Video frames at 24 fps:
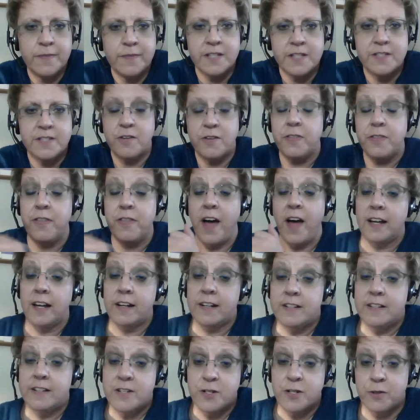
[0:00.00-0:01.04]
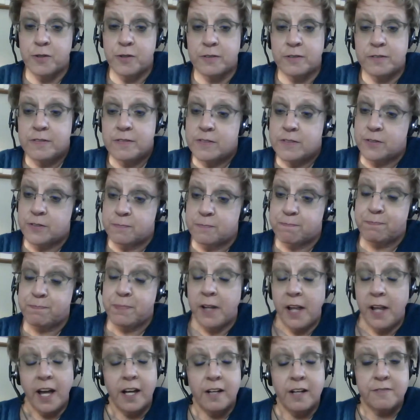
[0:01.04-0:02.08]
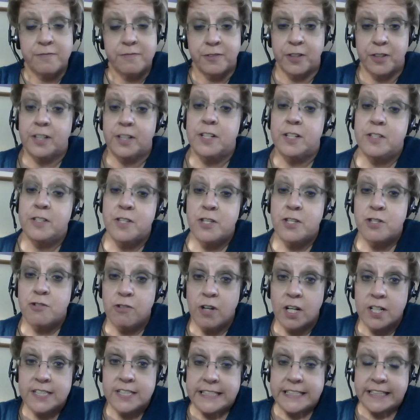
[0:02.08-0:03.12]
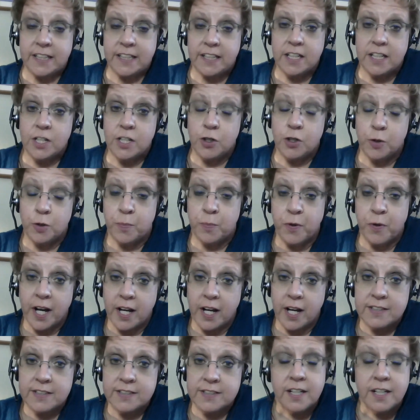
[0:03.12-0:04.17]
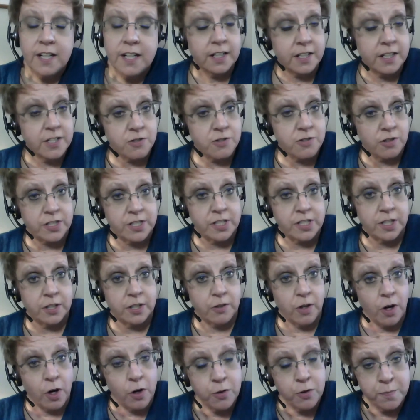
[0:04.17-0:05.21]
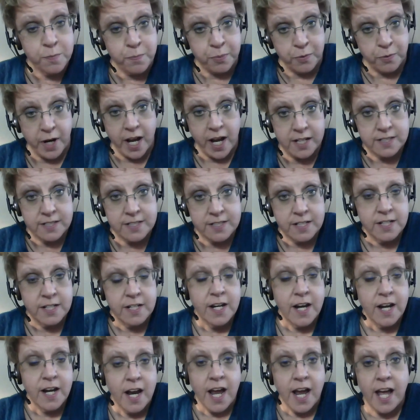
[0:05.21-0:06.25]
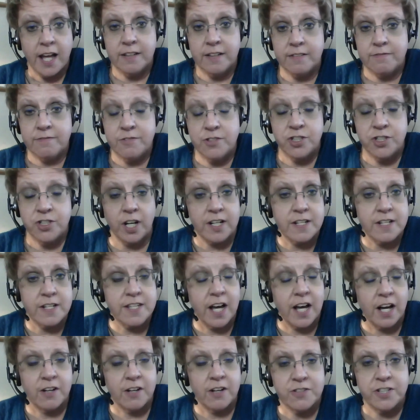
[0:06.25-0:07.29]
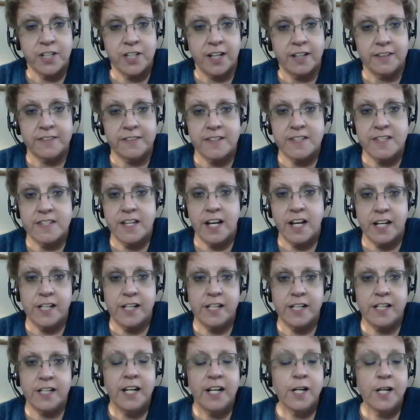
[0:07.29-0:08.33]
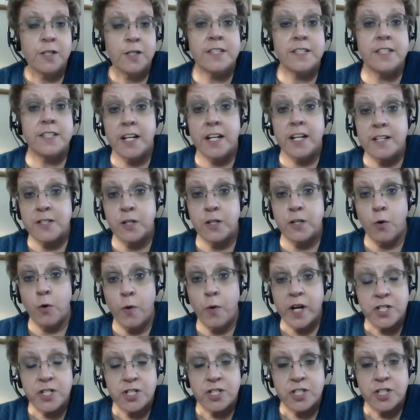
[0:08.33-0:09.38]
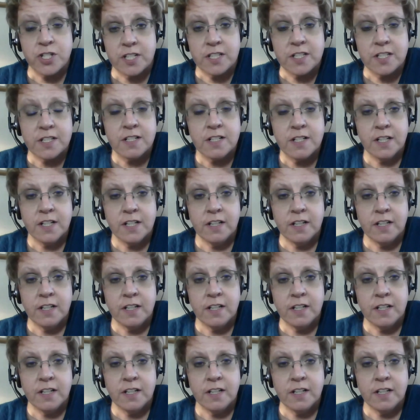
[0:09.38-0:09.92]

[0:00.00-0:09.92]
And so that is your plan for constructing your own brand. And check us out, check out the site, send us a question.